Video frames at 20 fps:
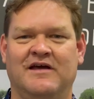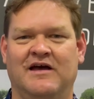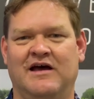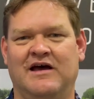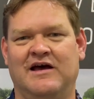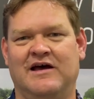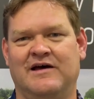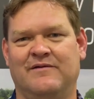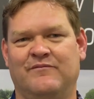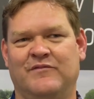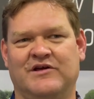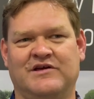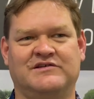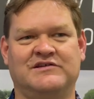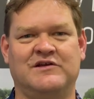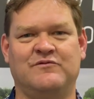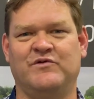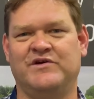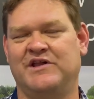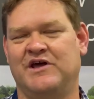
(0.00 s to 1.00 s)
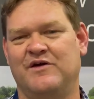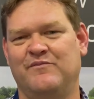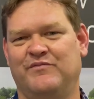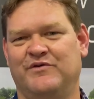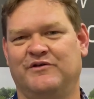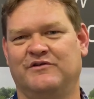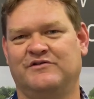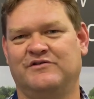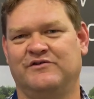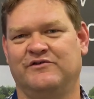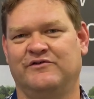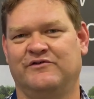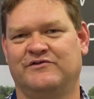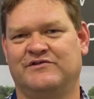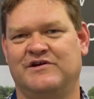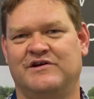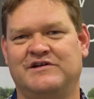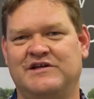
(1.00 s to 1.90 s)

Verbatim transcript: Um, like I said, we don't build tools and